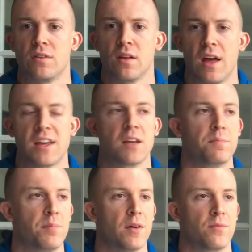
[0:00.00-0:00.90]
like it,
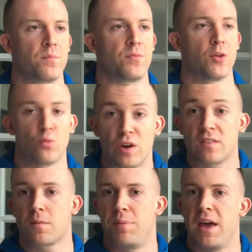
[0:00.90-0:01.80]
but the
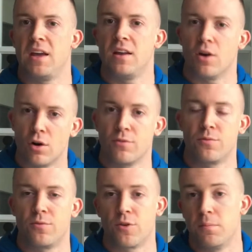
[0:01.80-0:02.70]
risk paid off
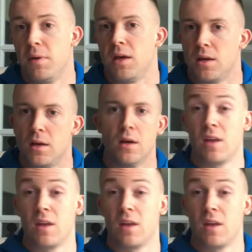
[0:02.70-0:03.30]
for me.